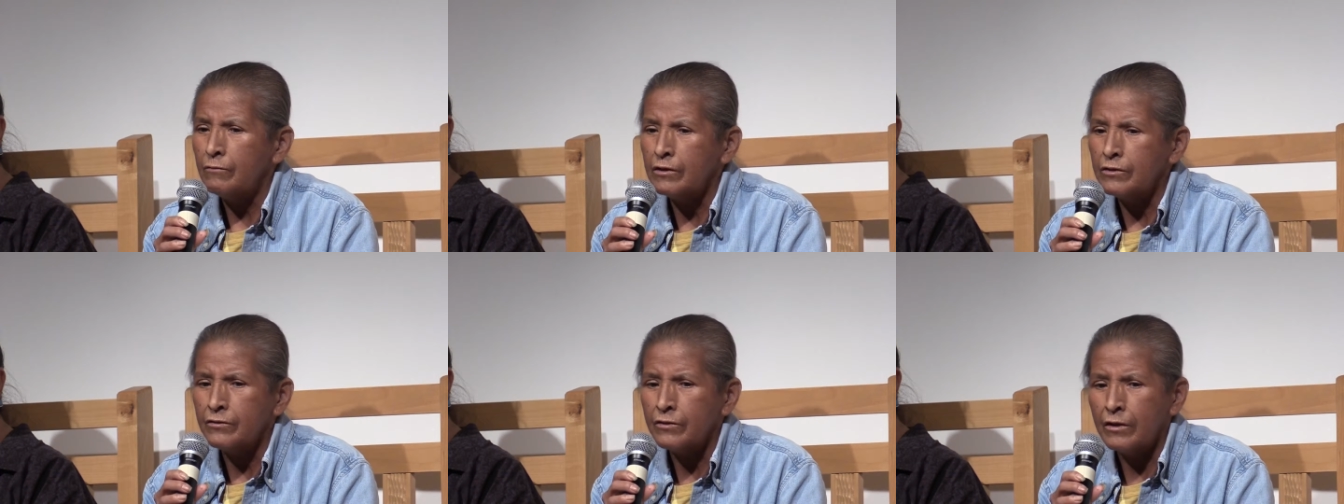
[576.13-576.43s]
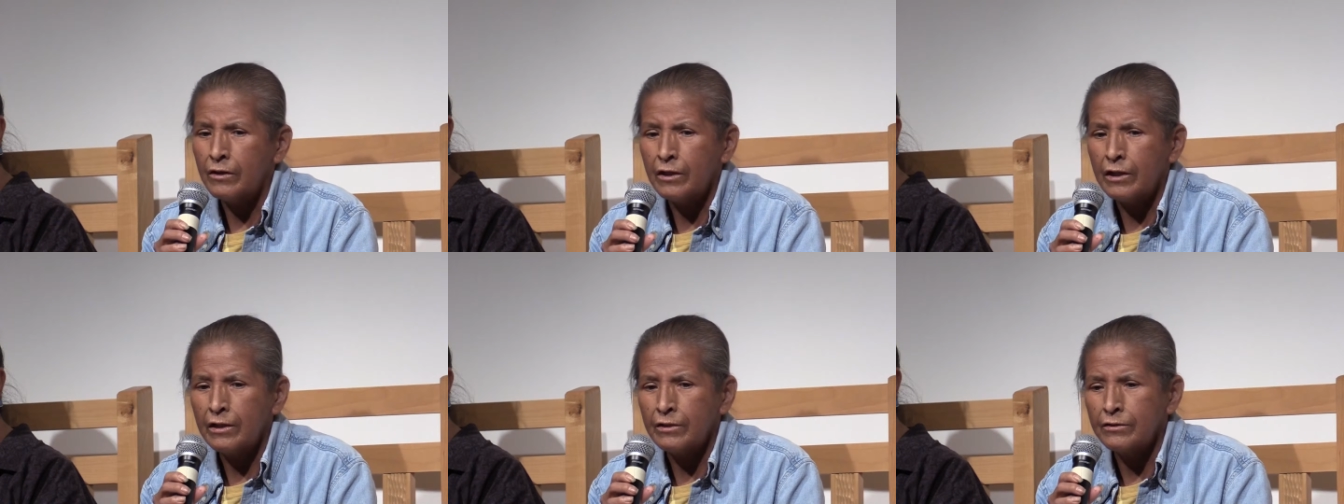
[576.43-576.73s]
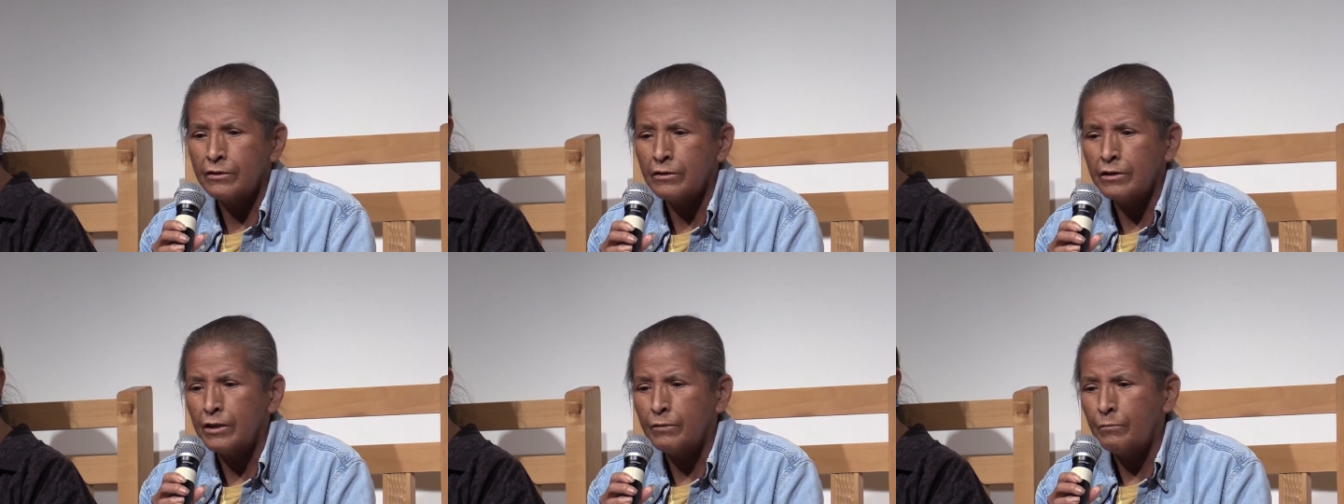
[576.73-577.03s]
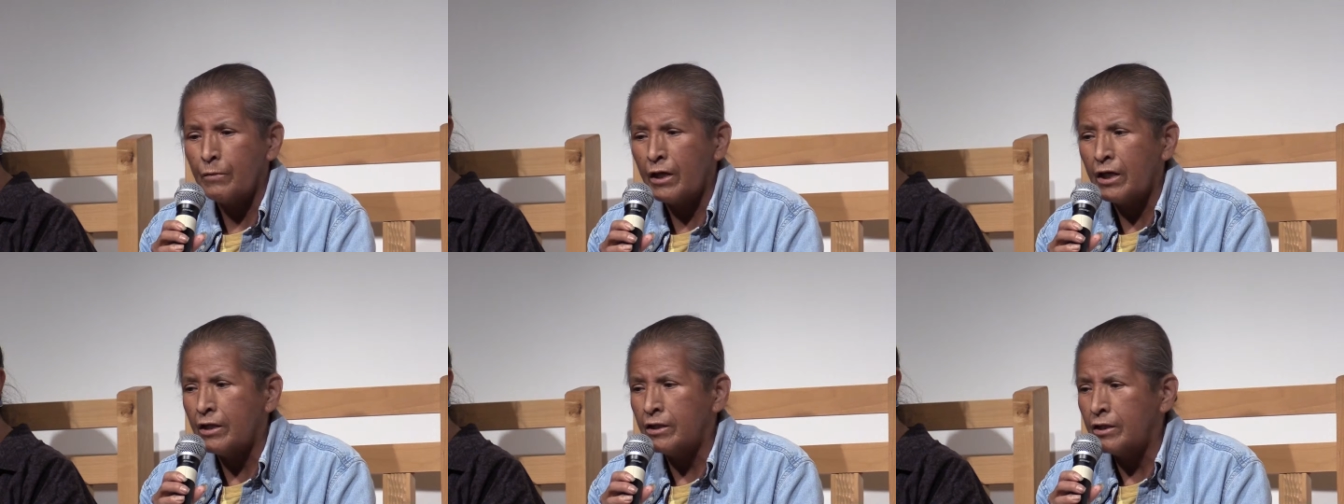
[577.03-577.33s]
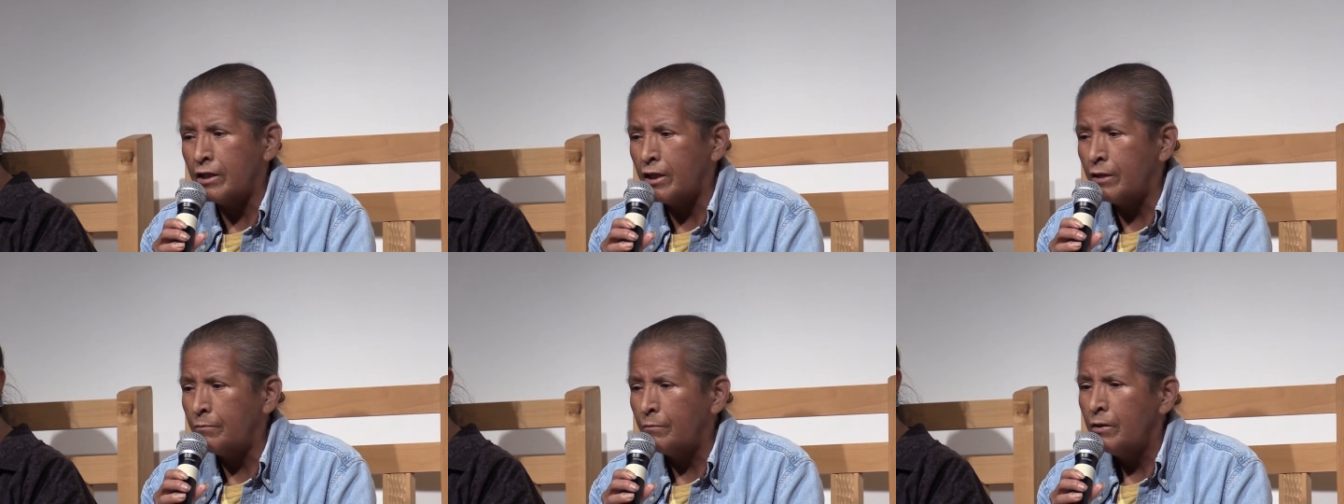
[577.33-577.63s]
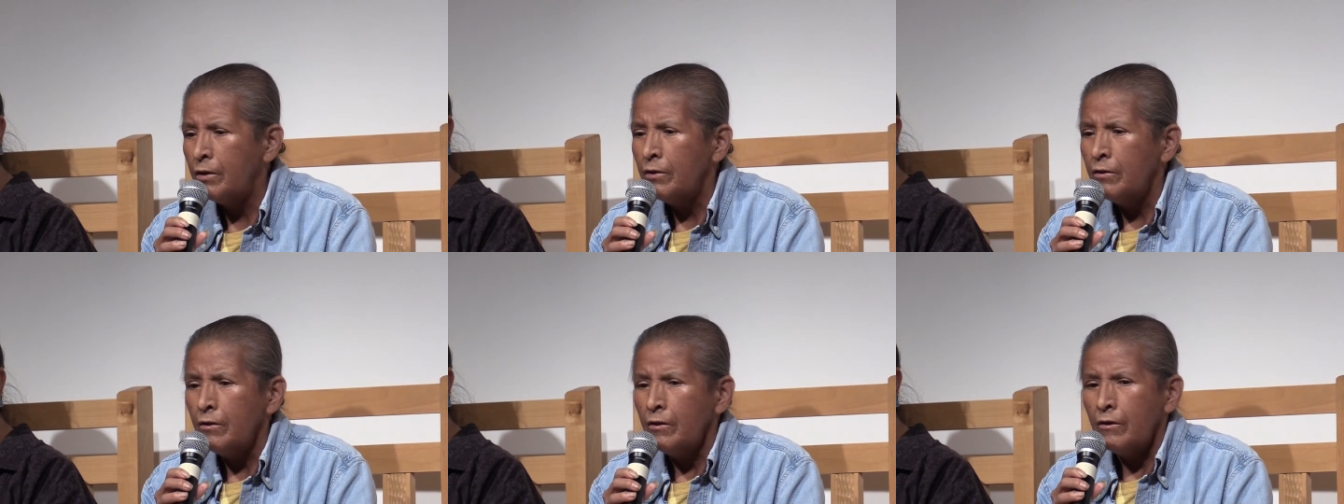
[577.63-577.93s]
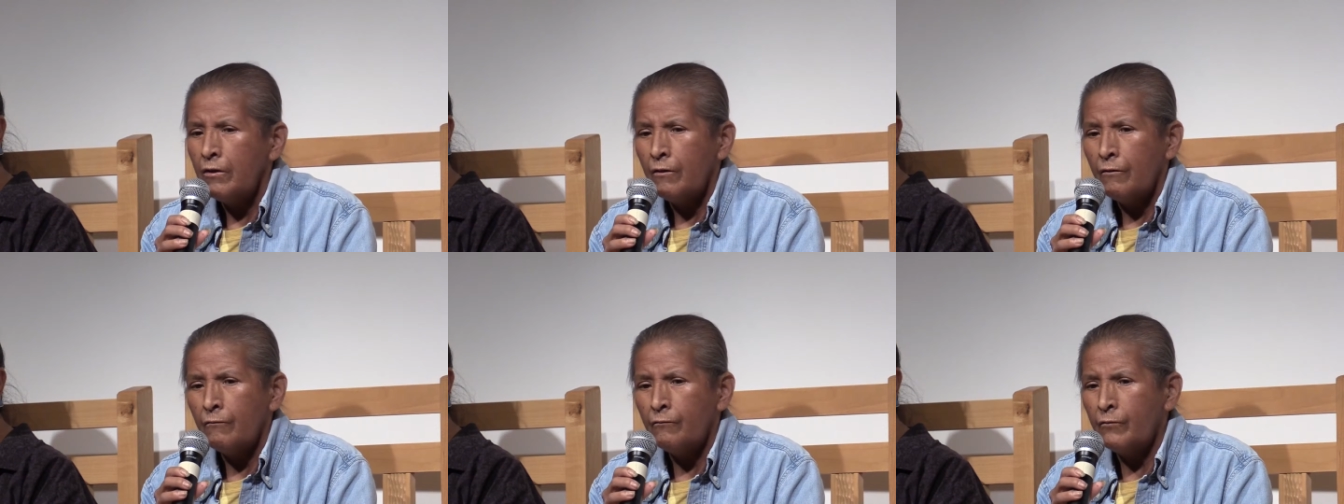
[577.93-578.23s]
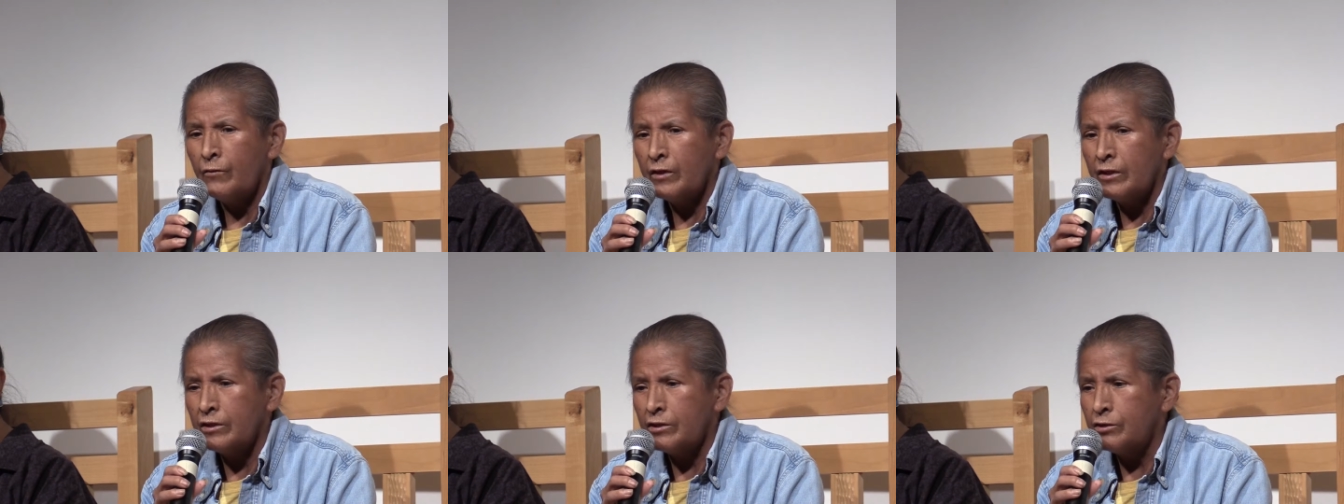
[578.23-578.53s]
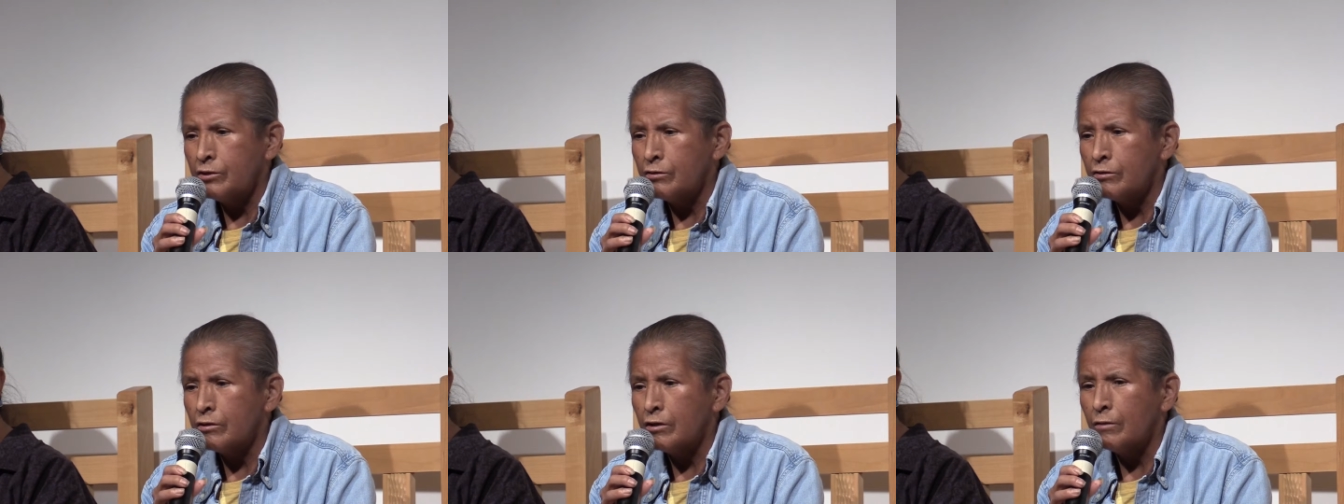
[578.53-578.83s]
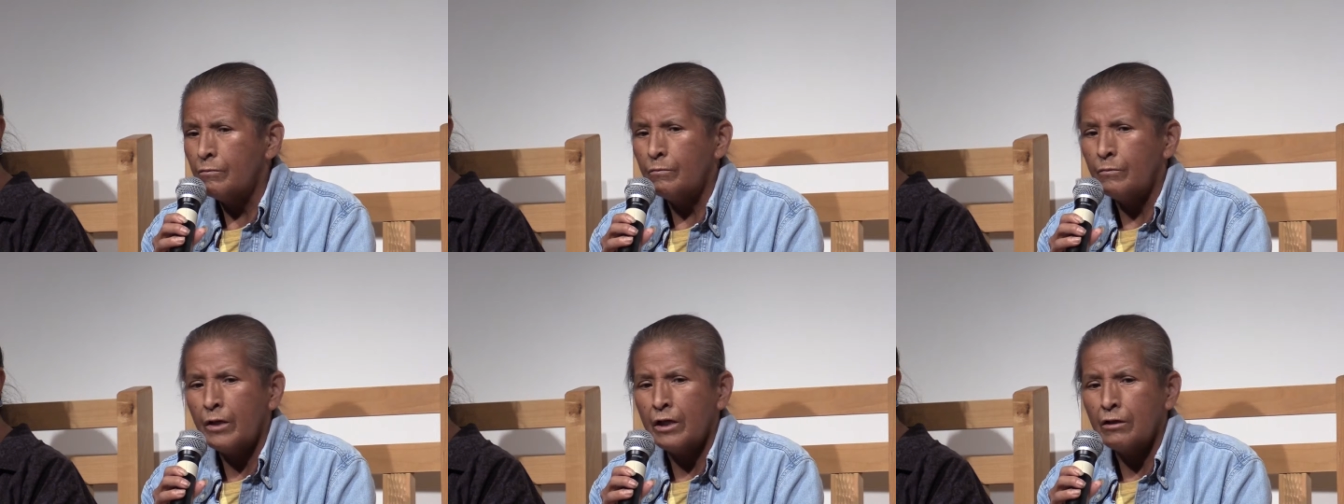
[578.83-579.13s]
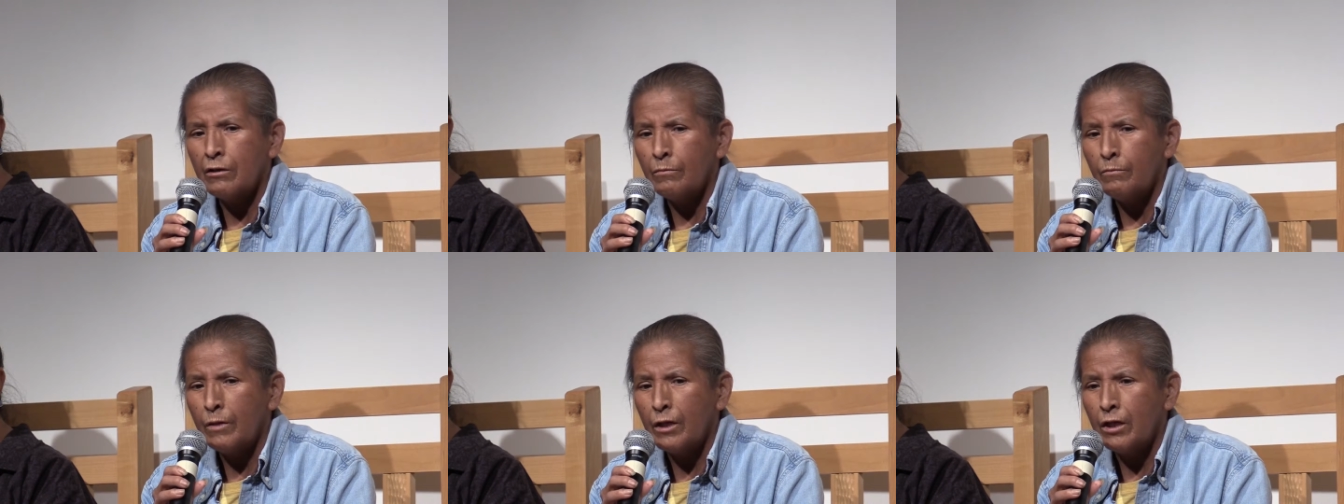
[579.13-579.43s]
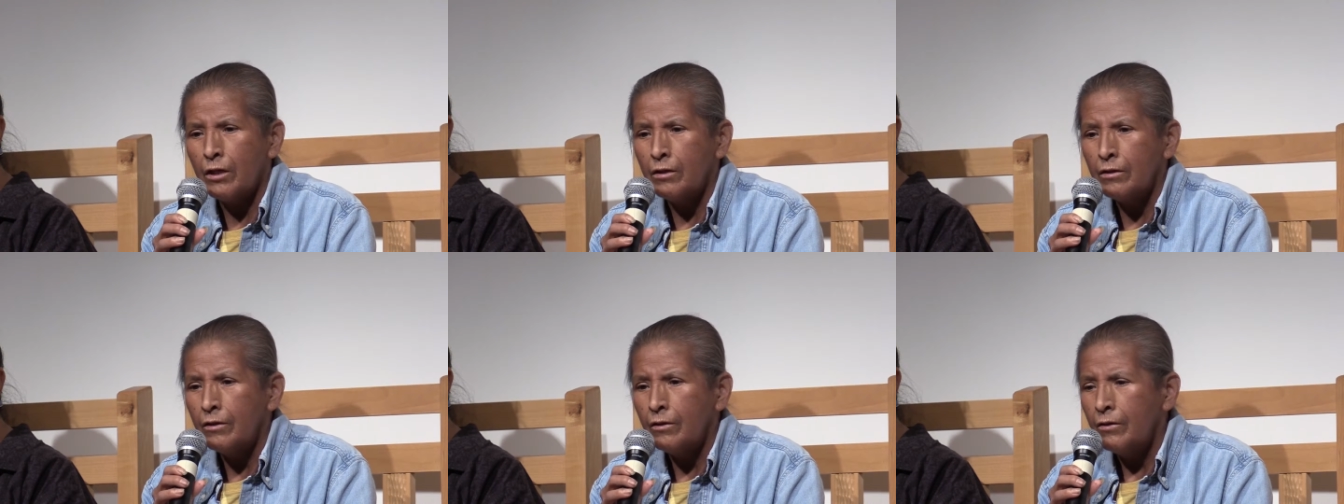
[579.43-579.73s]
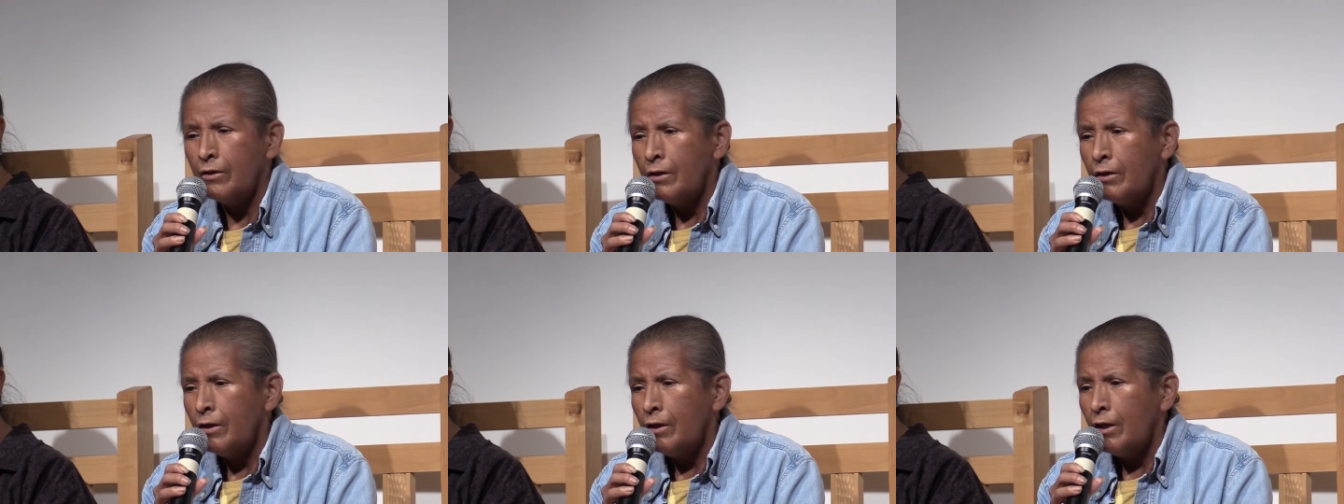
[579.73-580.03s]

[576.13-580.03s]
was an elderly man named Ventura Mirabal.